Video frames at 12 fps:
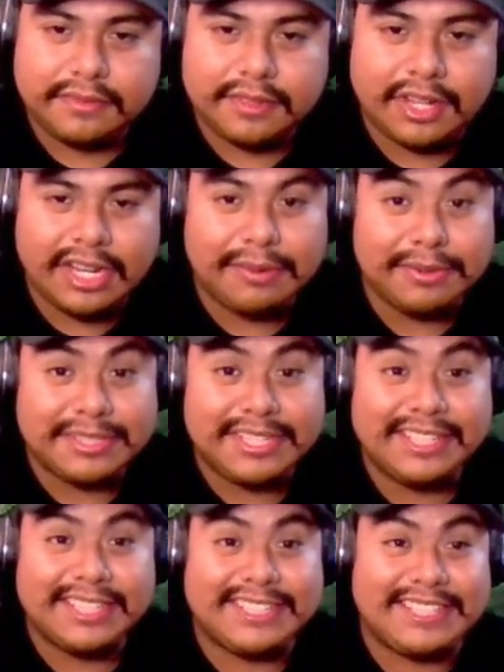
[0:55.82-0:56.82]
All I will
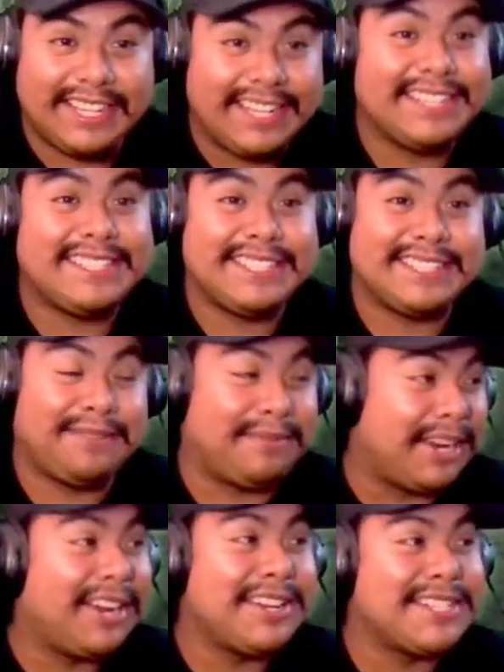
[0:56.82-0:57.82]
say that this is a very